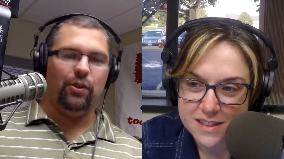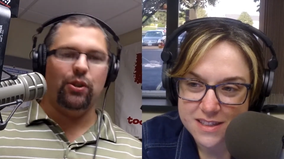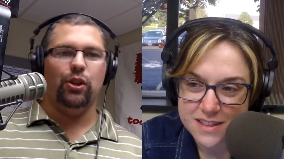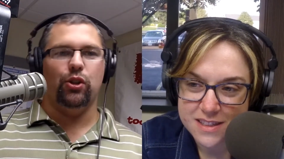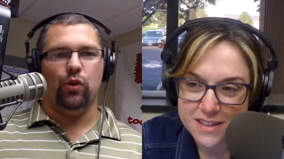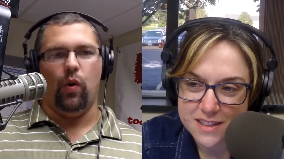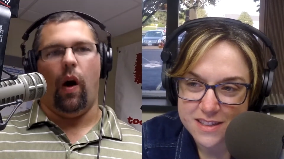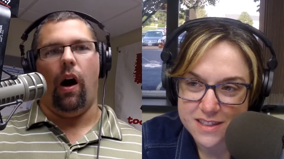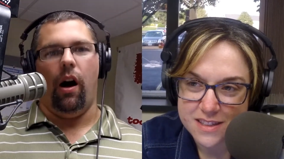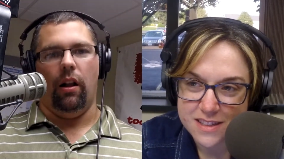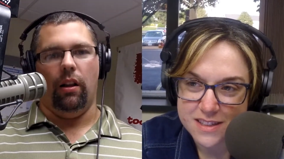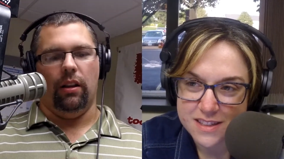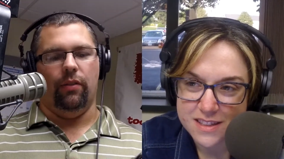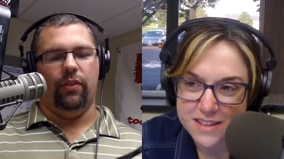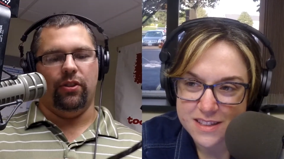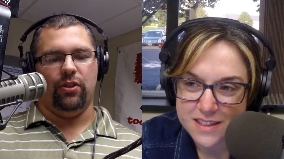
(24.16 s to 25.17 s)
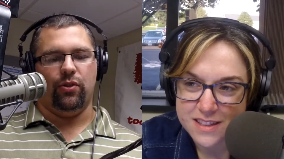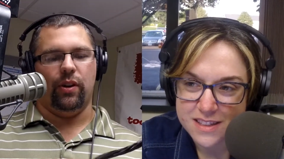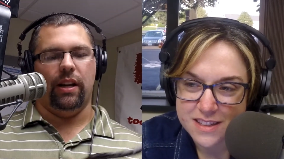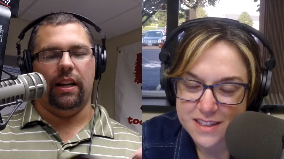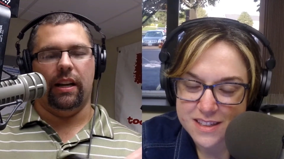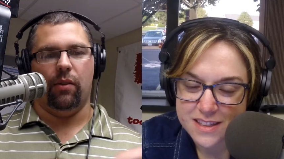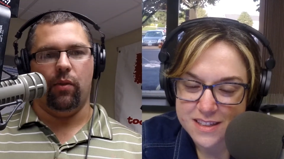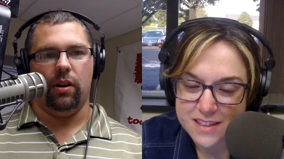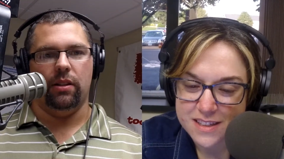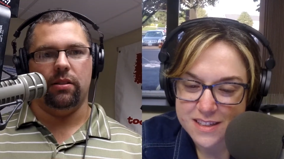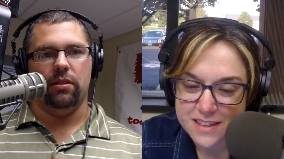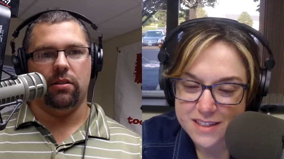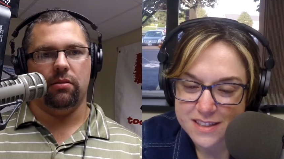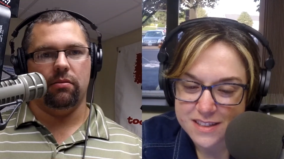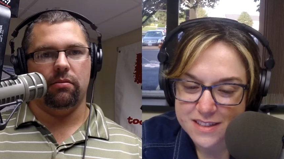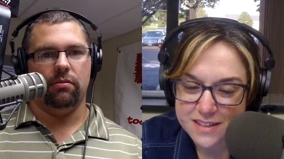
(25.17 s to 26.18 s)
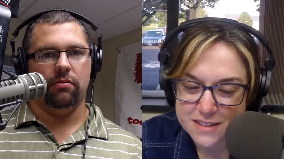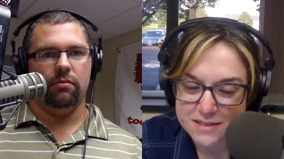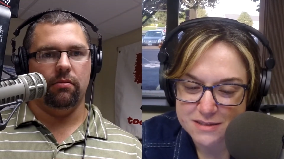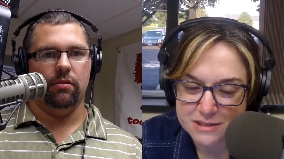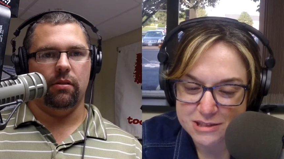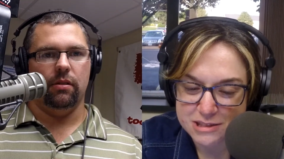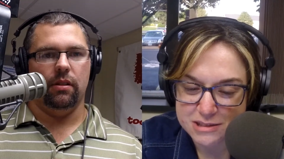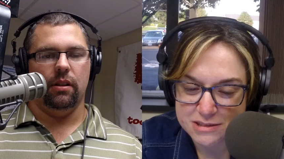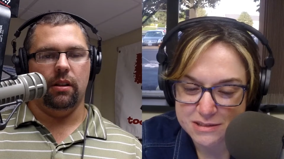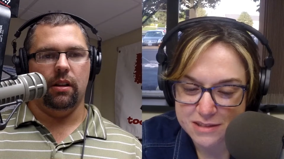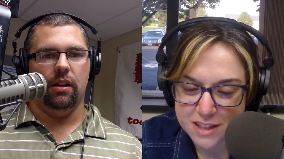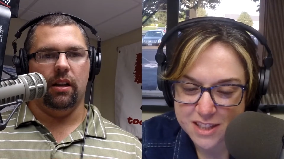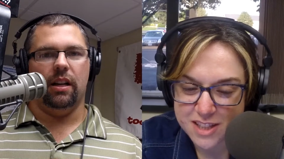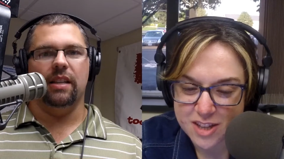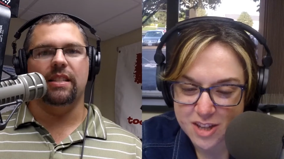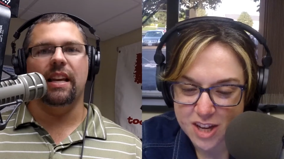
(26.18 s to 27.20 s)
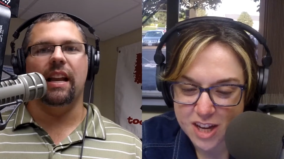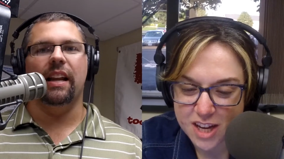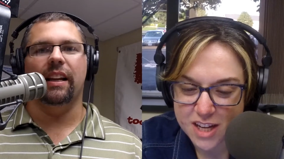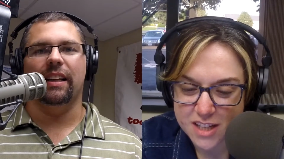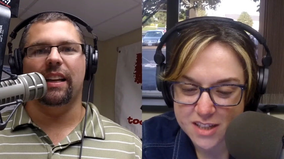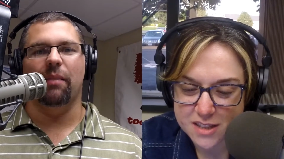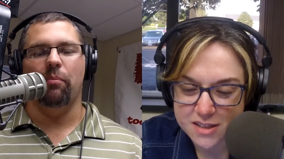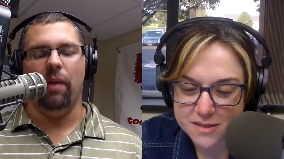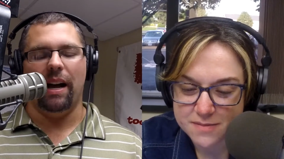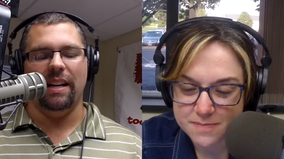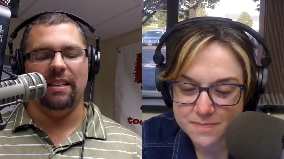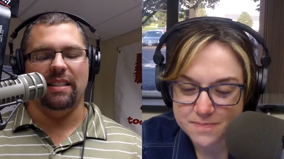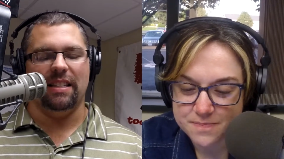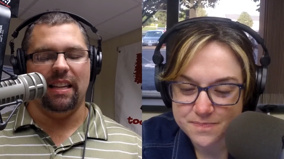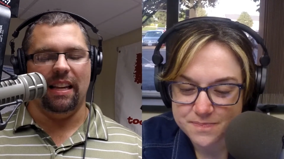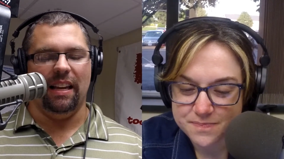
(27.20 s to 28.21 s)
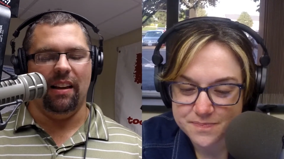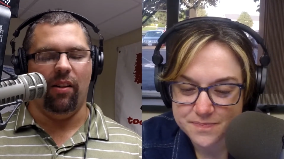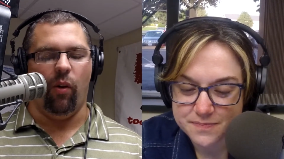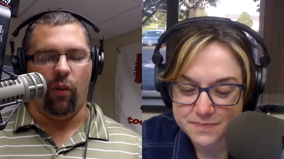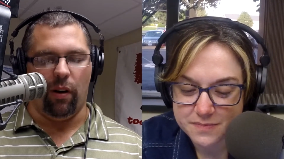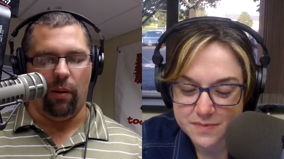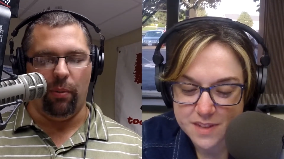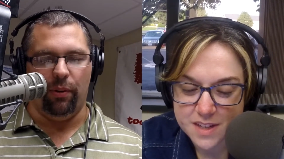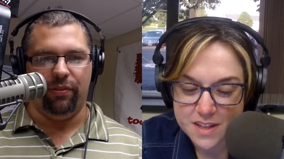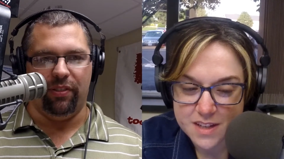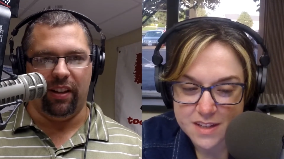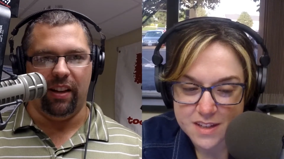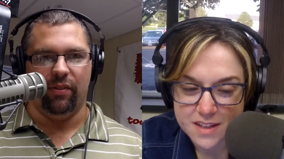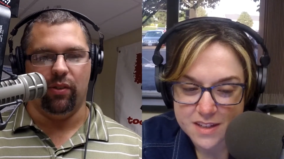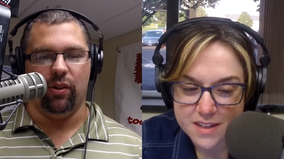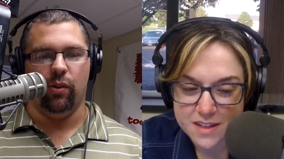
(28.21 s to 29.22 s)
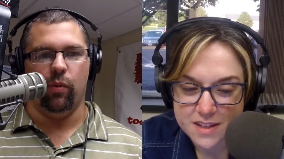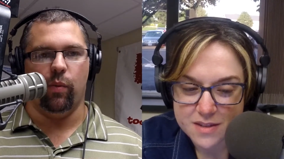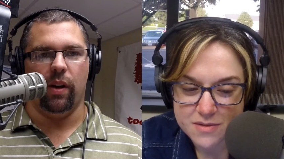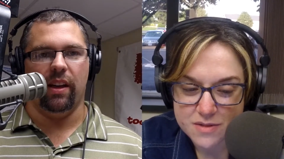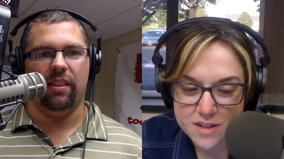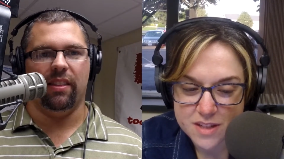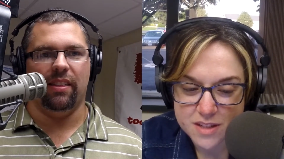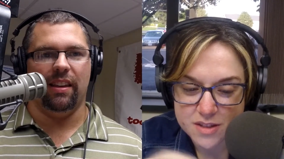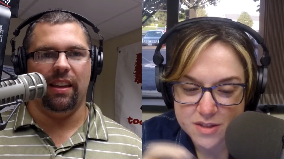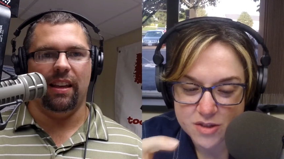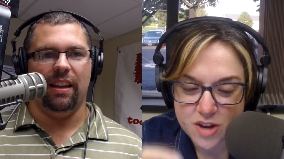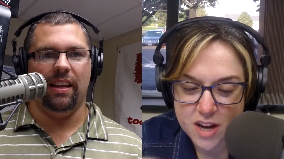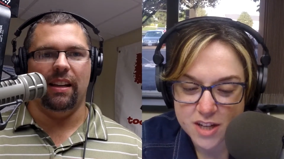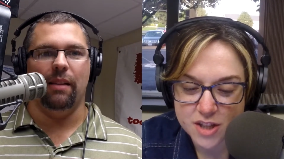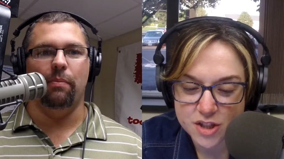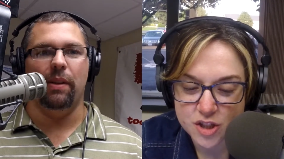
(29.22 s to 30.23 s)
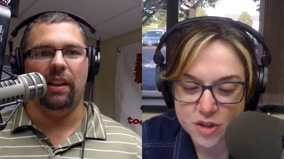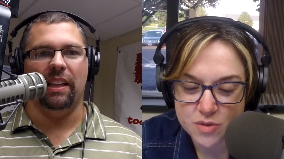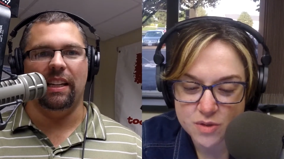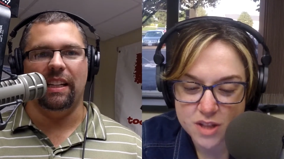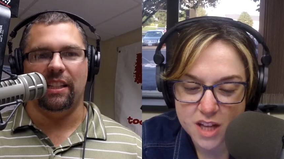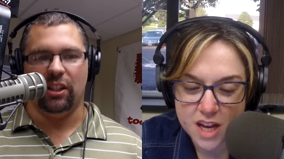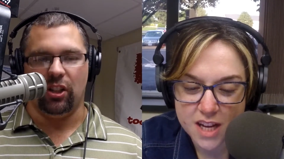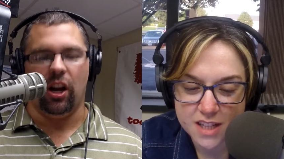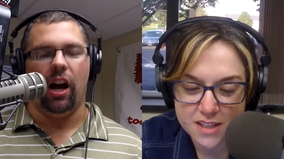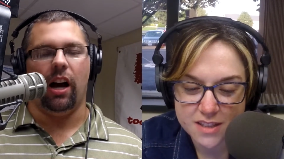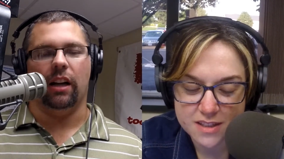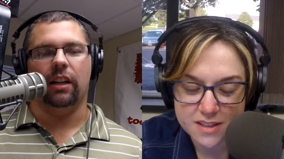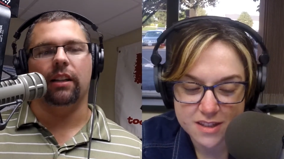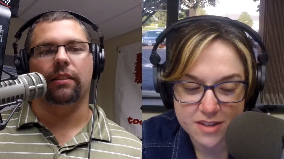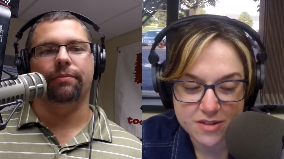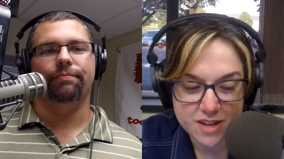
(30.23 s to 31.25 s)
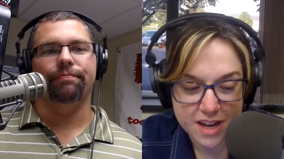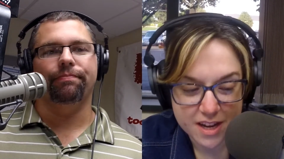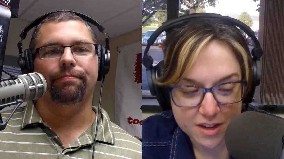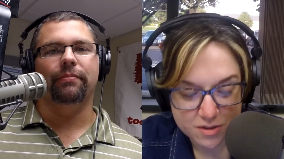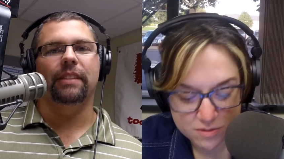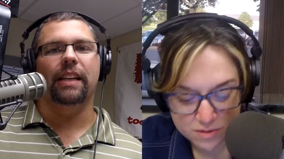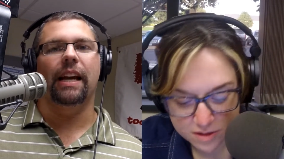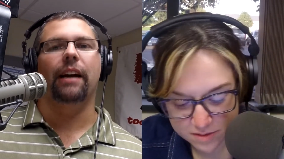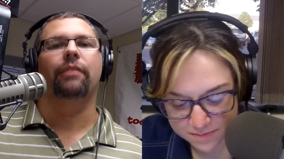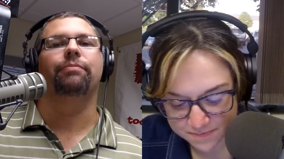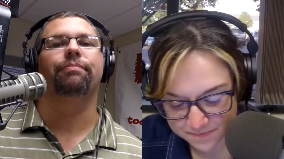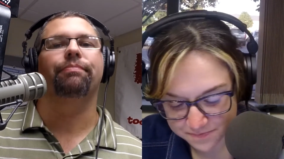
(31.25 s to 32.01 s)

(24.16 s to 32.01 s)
Speaker 1: we should do all of a string at once. Mm, because then it combines the horrible flavor with the Trying inability to, to talk.
Speaker 2: Okay, cool. Yeah.